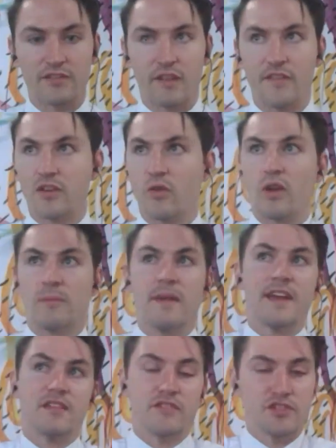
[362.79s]
something or want to
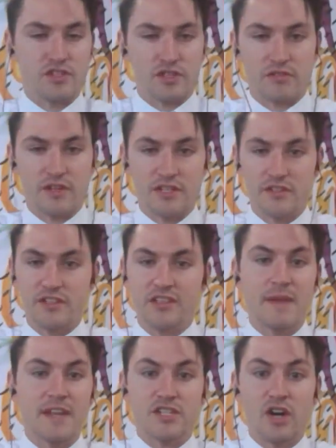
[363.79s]
make it your future career until you
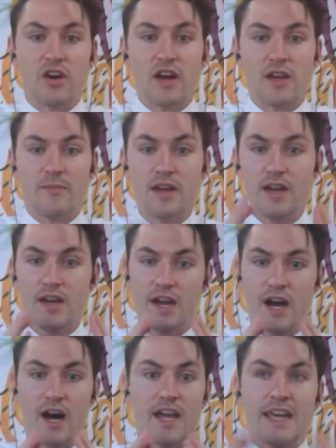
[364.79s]
spend time
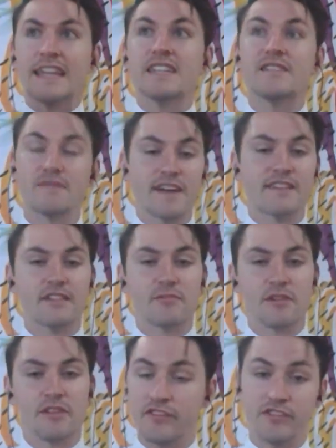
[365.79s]
interfacing
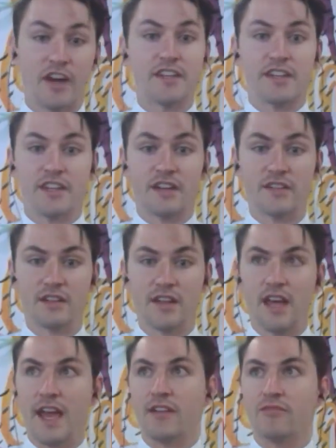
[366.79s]
with it, studying it,
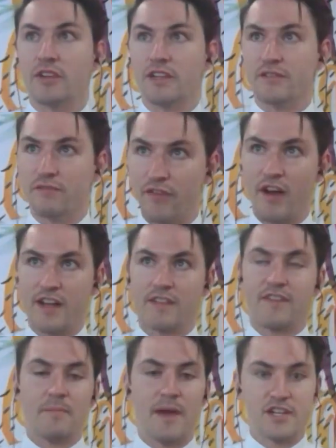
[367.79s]
and really finding
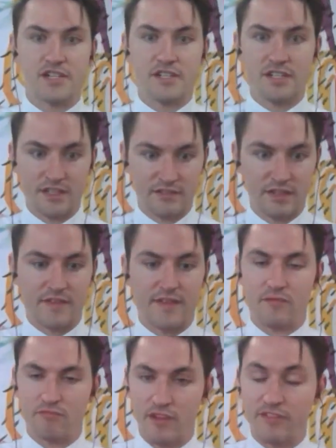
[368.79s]
that passion is something
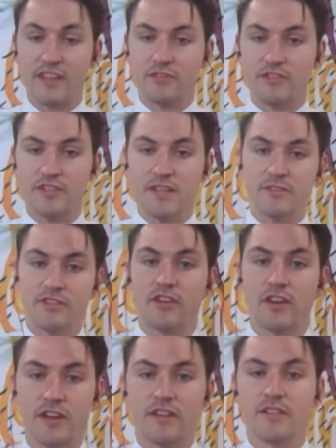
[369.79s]
that resonates with you deep
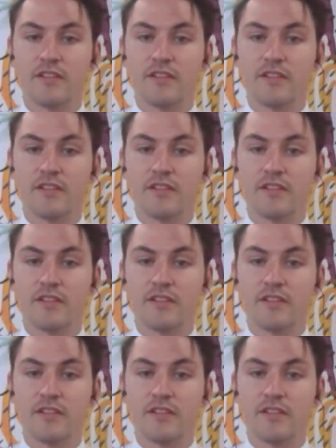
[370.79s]
inside.